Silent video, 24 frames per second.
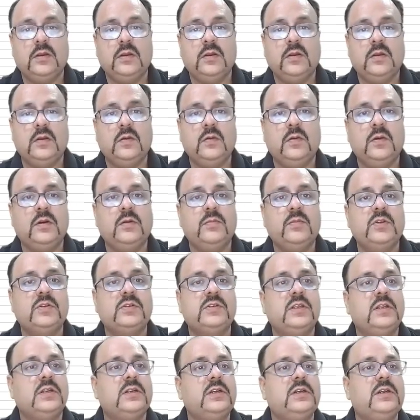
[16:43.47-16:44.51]
what
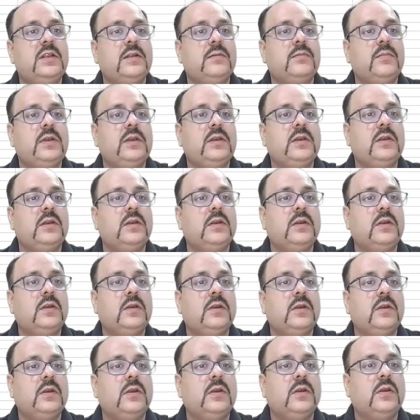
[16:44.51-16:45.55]
mistake did I make?
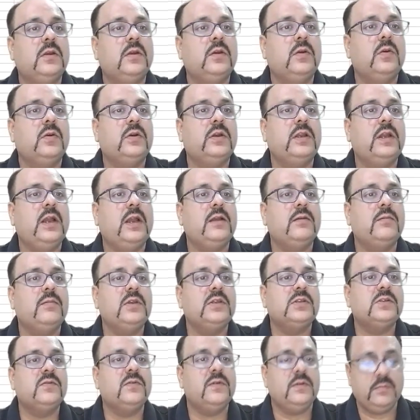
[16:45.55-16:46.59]
Okay, I missed
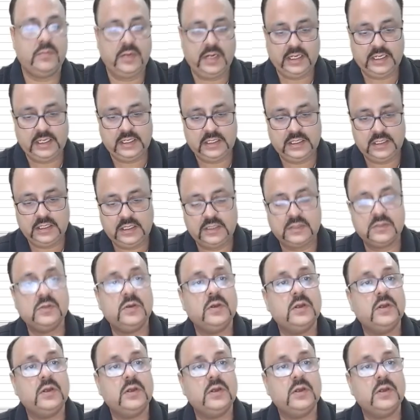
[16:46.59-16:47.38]
one bracket here. So,